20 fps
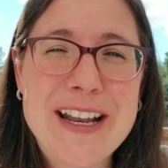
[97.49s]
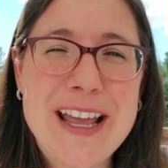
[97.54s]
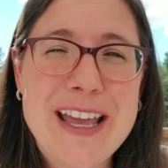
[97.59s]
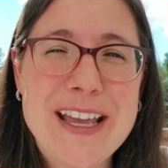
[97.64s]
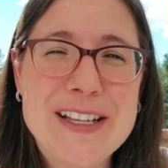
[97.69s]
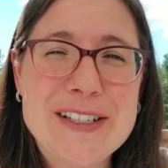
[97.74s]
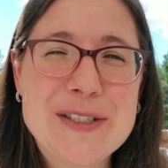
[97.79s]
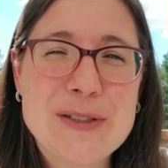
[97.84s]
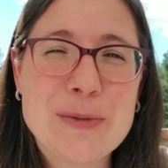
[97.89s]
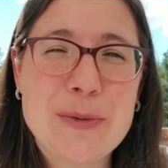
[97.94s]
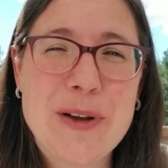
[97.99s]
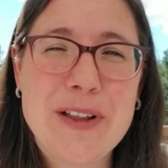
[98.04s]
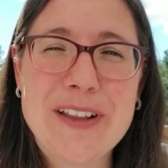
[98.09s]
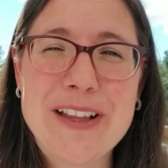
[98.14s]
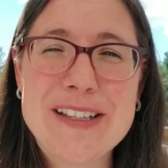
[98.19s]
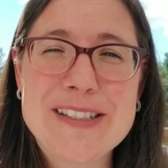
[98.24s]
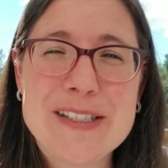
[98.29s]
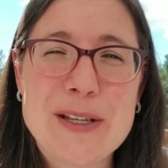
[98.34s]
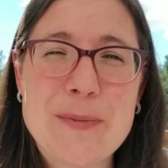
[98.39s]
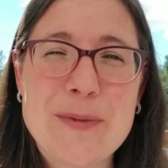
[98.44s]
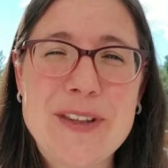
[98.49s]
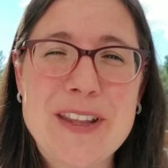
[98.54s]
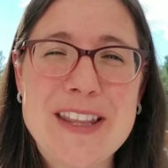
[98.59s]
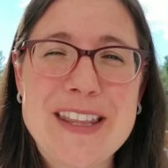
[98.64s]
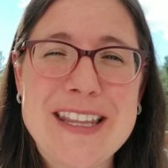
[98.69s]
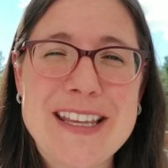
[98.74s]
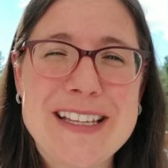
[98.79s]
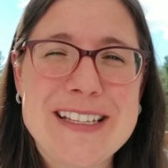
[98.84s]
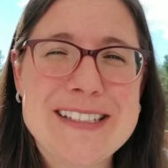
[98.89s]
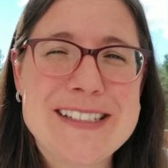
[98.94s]
as well as some of the
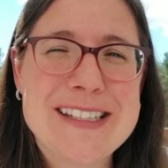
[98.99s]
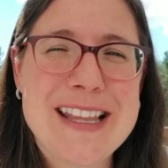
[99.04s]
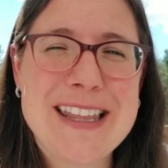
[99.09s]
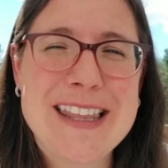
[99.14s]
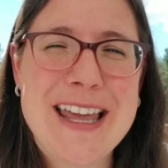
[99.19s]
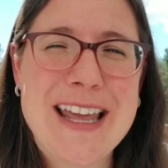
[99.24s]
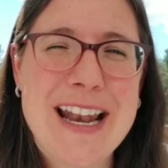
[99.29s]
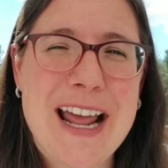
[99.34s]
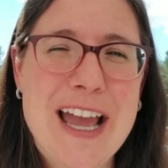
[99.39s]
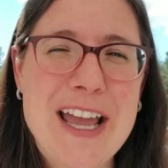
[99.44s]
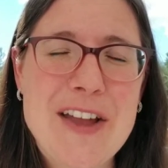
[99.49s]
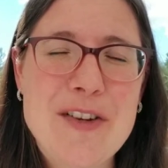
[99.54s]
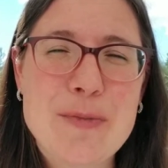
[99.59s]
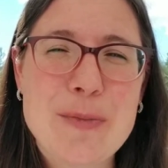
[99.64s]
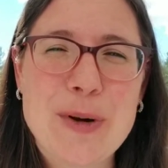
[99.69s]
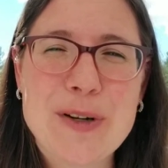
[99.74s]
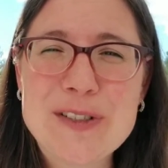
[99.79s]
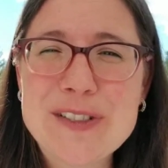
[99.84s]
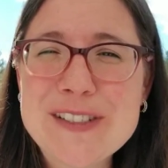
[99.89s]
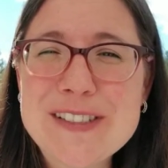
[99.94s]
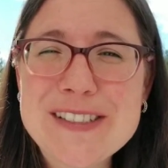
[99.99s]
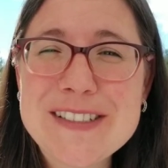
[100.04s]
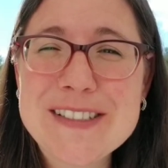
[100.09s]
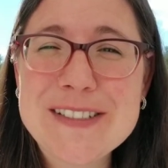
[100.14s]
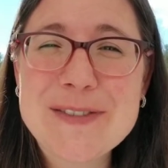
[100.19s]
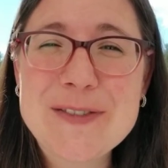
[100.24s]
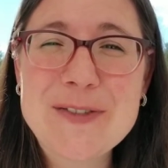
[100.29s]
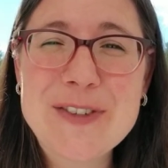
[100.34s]
things that I have purchased